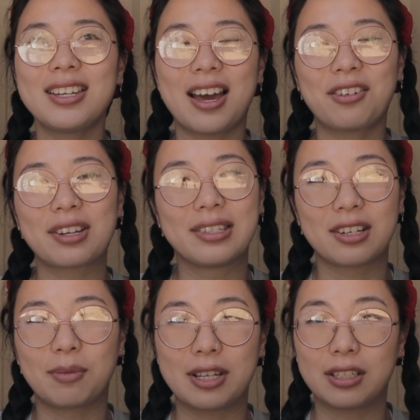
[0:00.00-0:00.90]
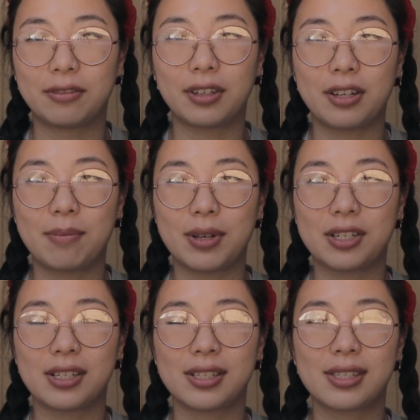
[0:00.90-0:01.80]
I don't consider myself very
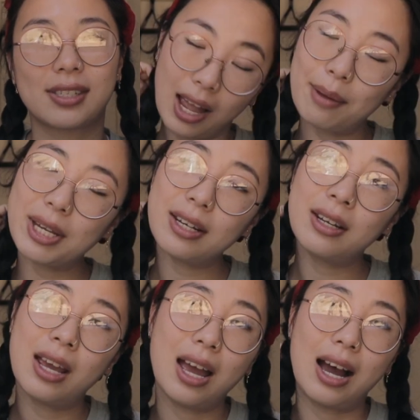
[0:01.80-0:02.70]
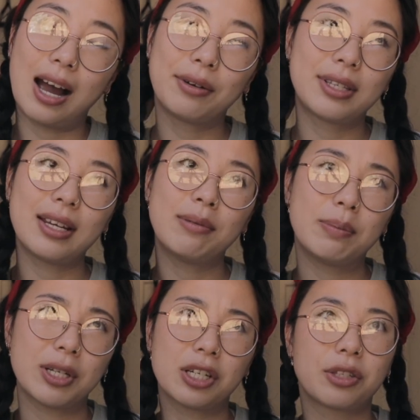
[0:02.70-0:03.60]
ambitious. I mean, I would say I'm
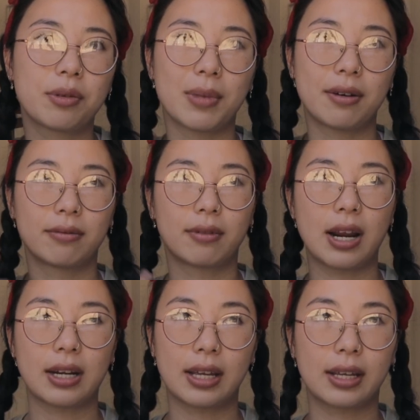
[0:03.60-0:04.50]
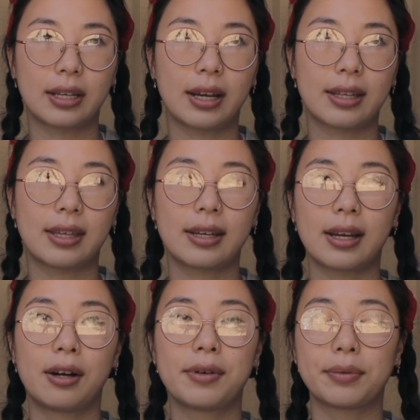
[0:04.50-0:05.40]
ambitious with my writing. I think
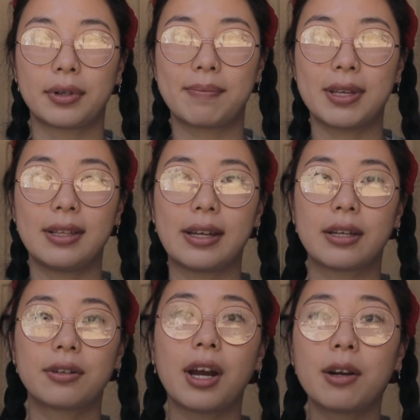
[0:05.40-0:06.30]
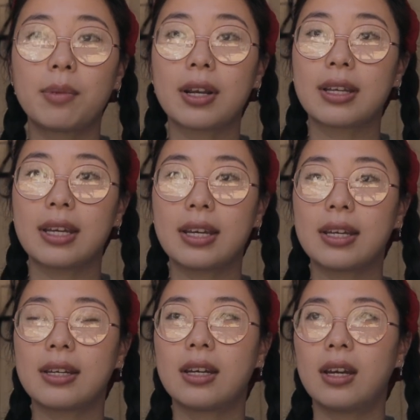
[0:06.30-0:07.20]
I always want to be, like,
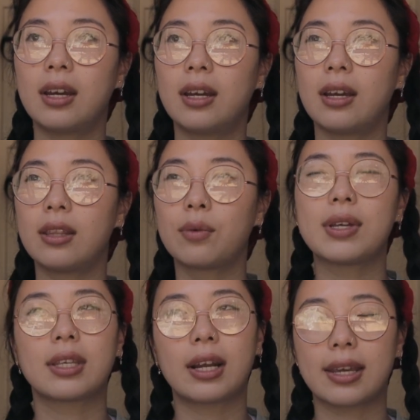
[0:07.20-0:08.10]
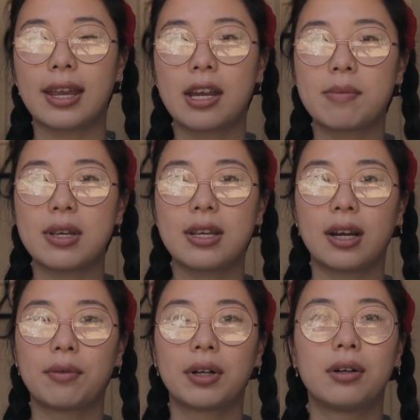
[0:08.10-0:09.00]
groundbreaking in the ways that I can be,
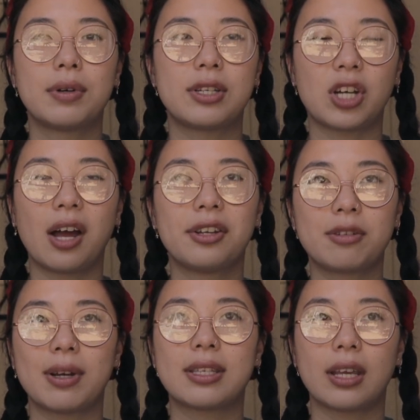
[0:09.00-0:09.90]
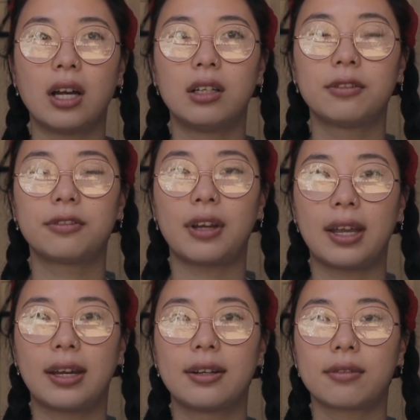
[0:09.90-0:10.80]
and I want to always challenge myself
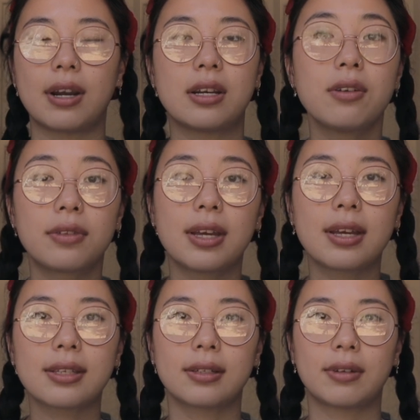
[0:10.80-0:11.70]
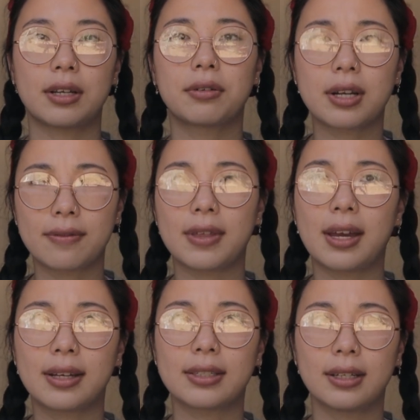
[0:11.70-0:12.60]
and write new things and write creative
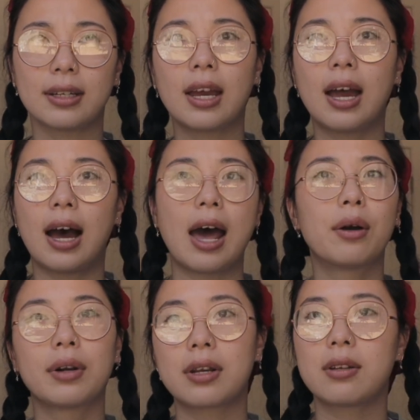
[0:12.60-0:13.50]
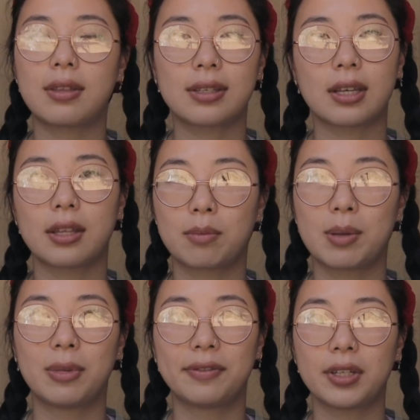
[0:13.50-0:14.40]
things, and I don't want to do things that other
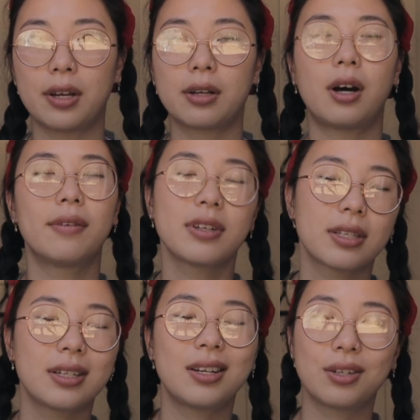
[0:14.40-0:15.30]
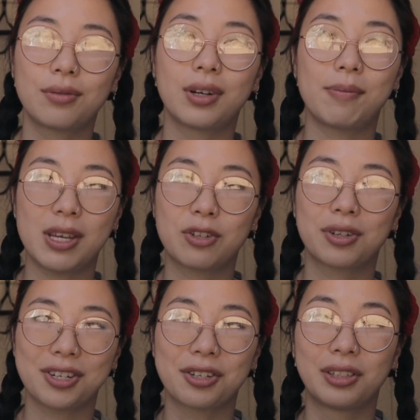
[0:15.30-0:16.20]
people have done. And obviously I do want to be
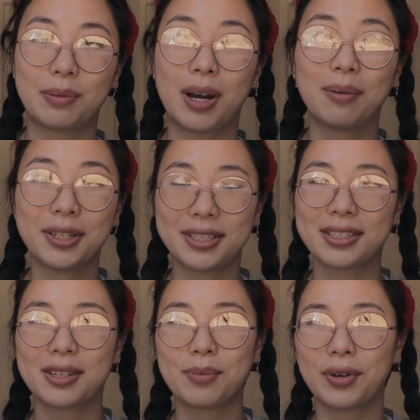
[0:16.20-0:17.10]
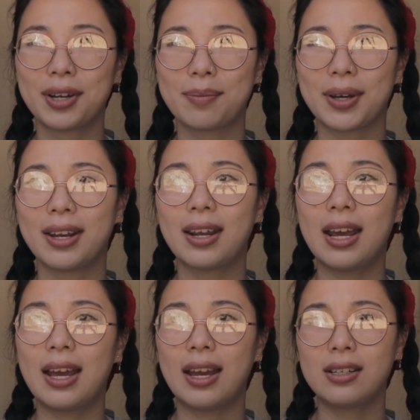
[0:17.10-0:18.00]
traditionally published at some point, but
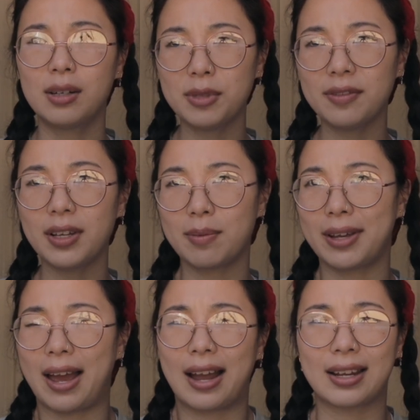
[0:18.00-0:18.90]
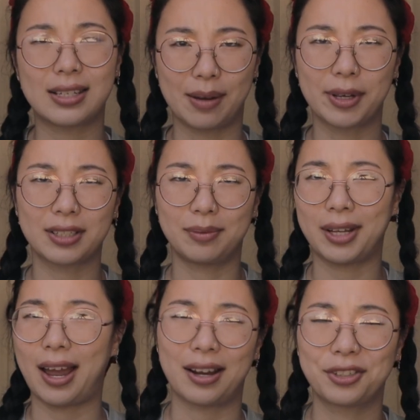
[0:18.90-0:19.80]
in terms of like my academics and
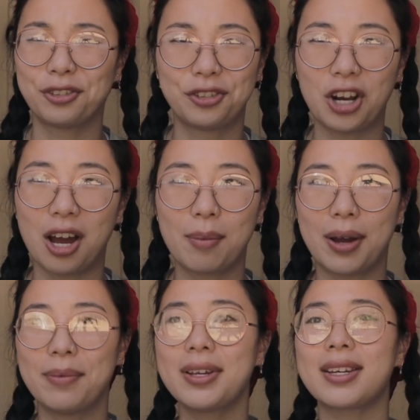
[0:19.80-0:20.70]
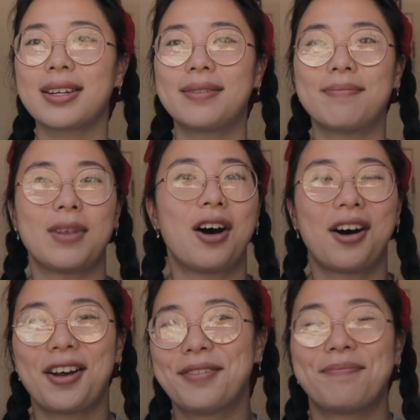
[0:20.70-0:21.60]
my actual job, I'm like
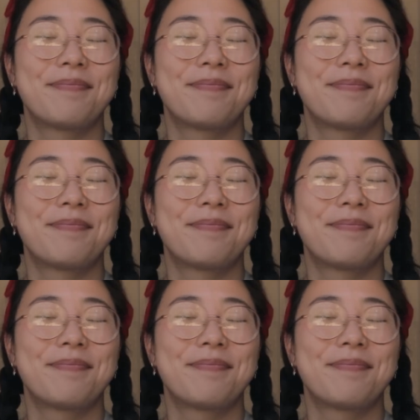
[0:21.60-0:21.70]
not.